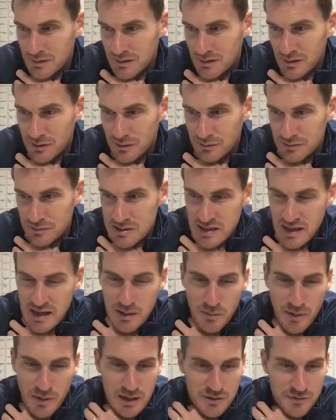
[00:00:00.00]
old saying
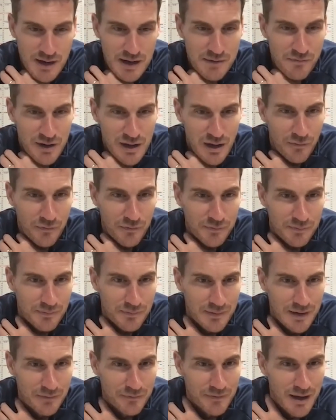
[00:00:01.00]
where you try and run it off
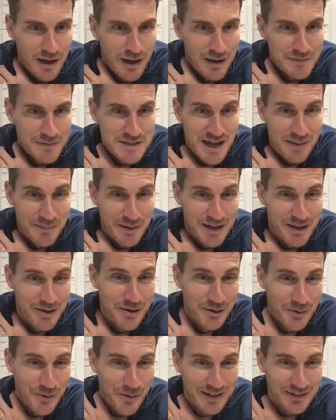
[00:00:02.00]
after half time, and he
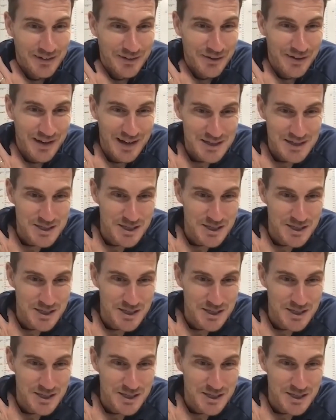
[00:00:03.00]
couldn't quite do that.